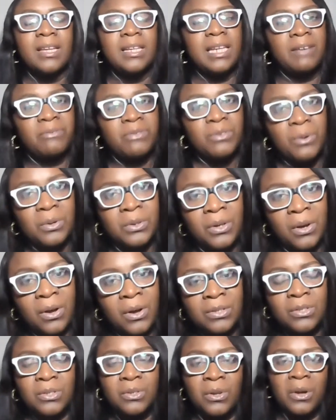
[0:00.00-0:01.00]
They've told
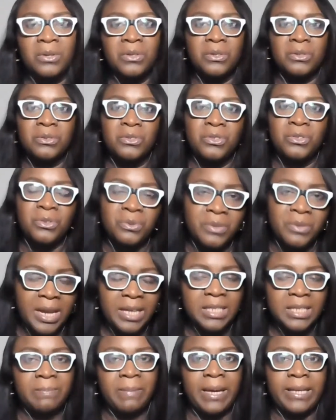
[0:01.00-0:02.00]
us don't use
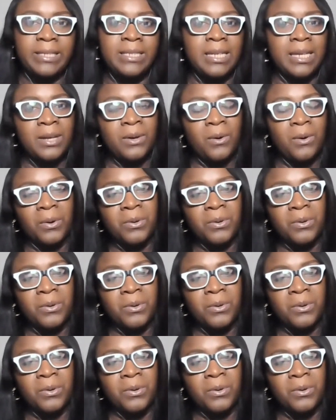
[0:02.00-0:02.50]
children's birthday